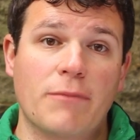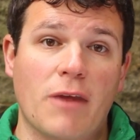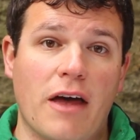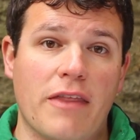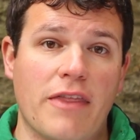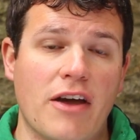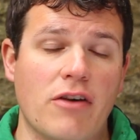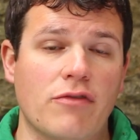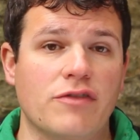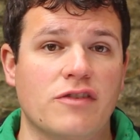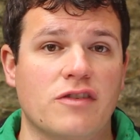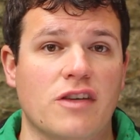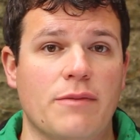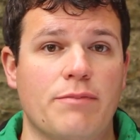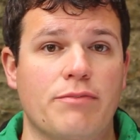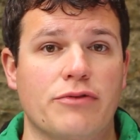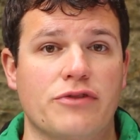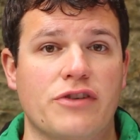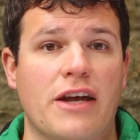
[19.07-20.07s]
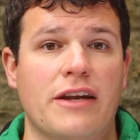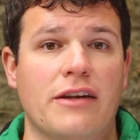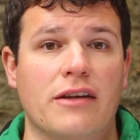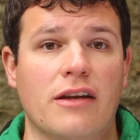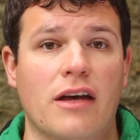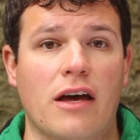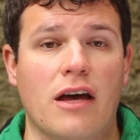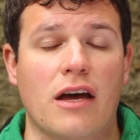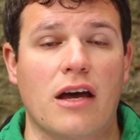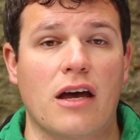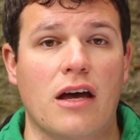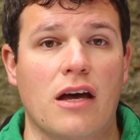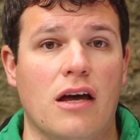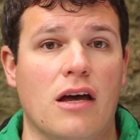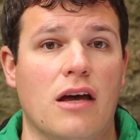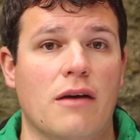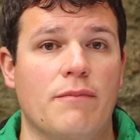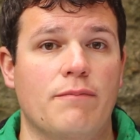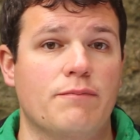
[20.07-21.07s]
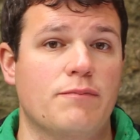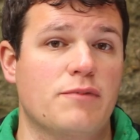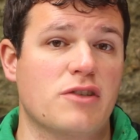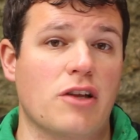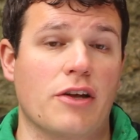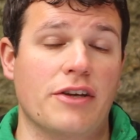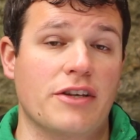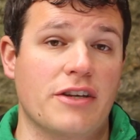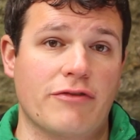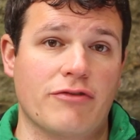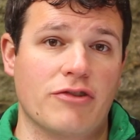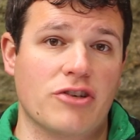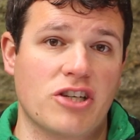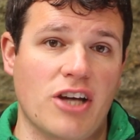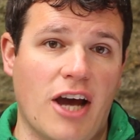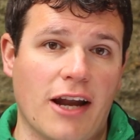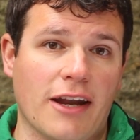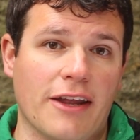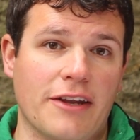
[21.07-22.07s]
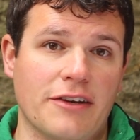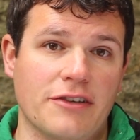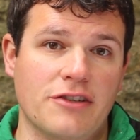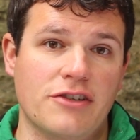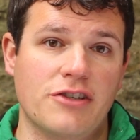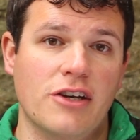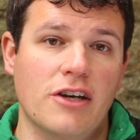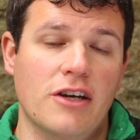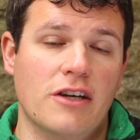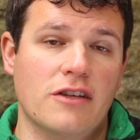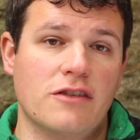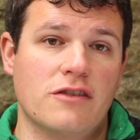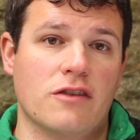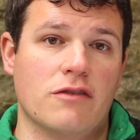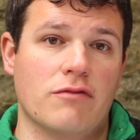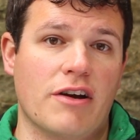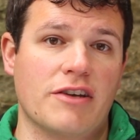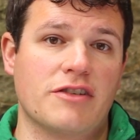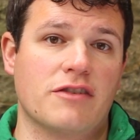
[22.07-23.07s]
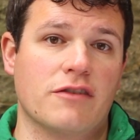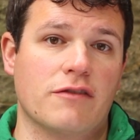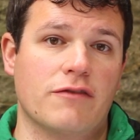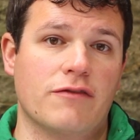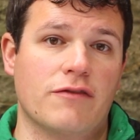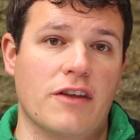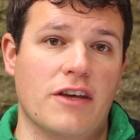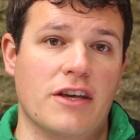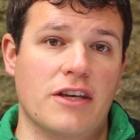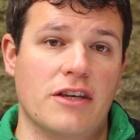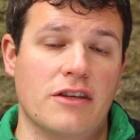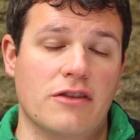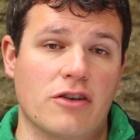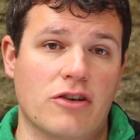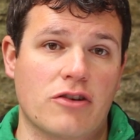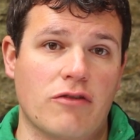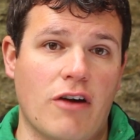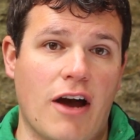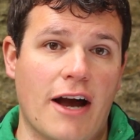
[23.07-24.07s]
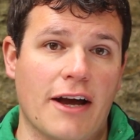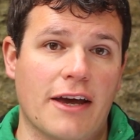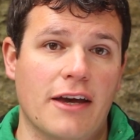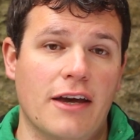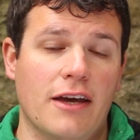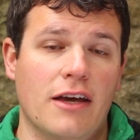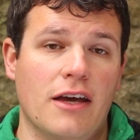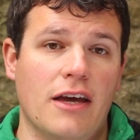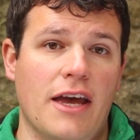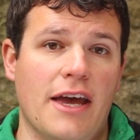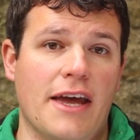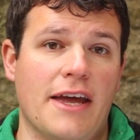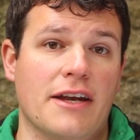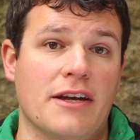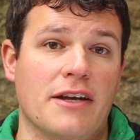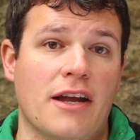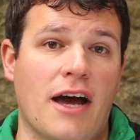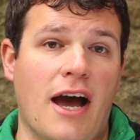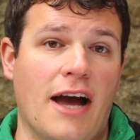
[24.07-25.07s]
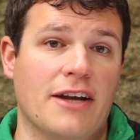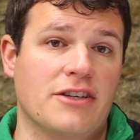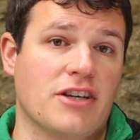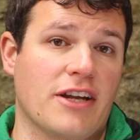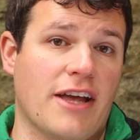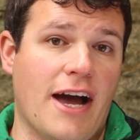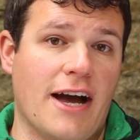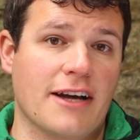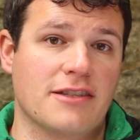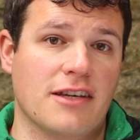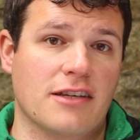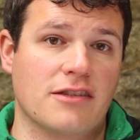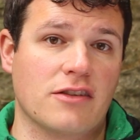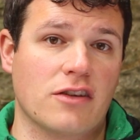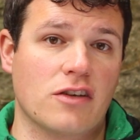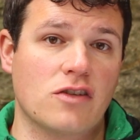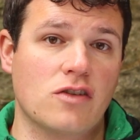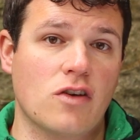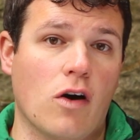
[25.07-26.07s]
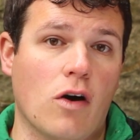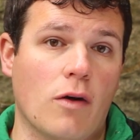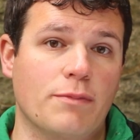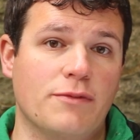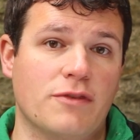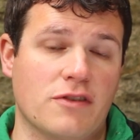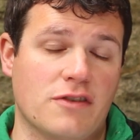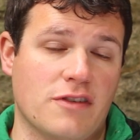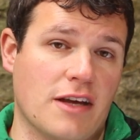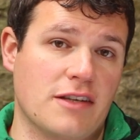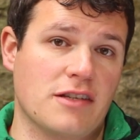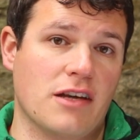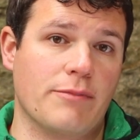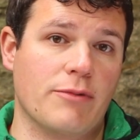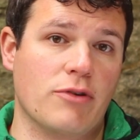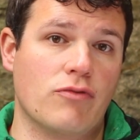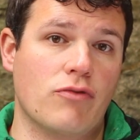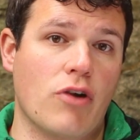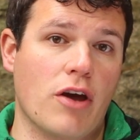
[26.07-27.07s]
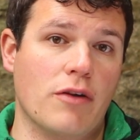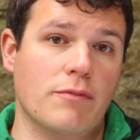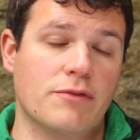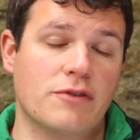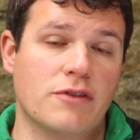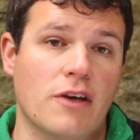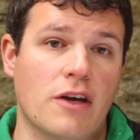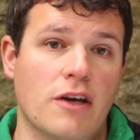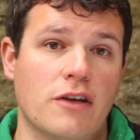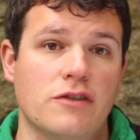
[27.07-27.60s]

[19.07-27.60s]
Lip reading: and they obviously present a slightly different challenge to the rest of the crag in actually accessing the top to set up your ropes.